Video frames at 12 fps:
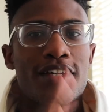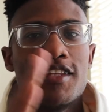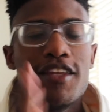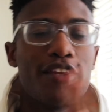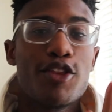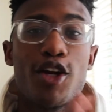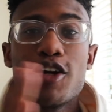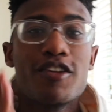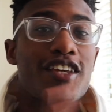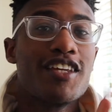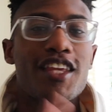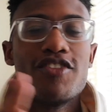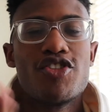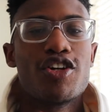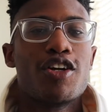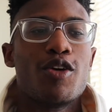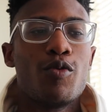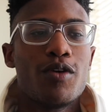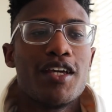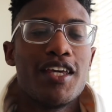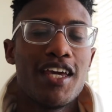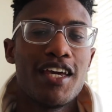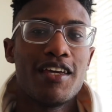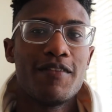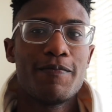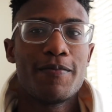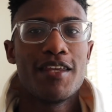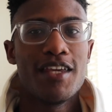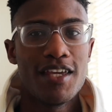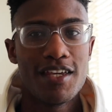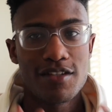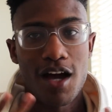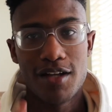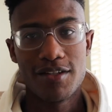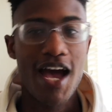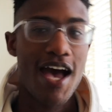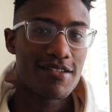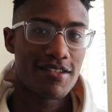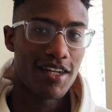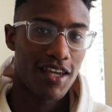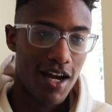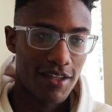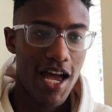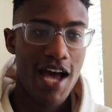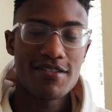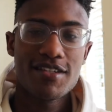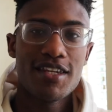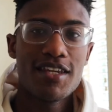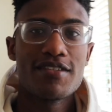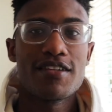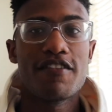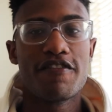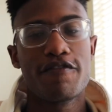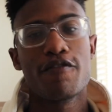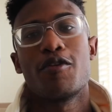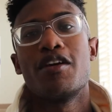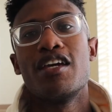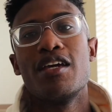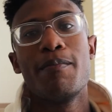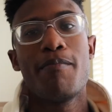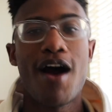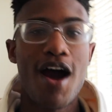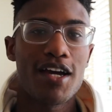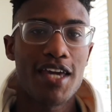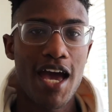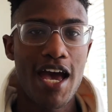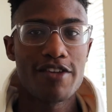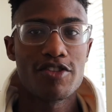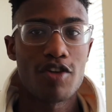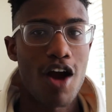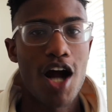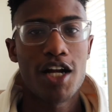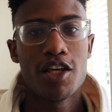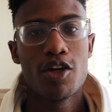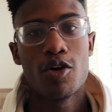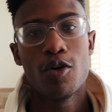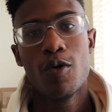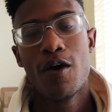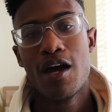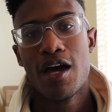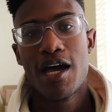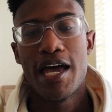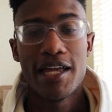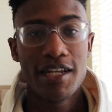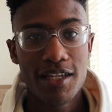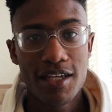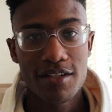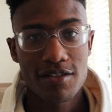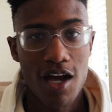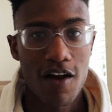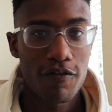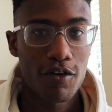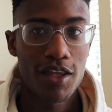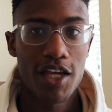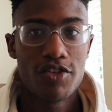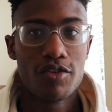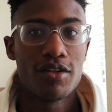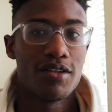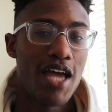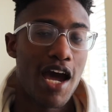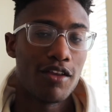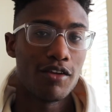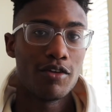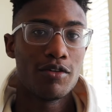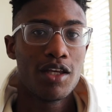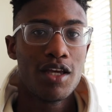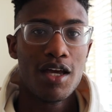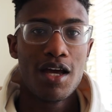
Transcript: The third thing that you're going to want to get is Audacity. Audacity is a free podcast or audio editing software that you can download.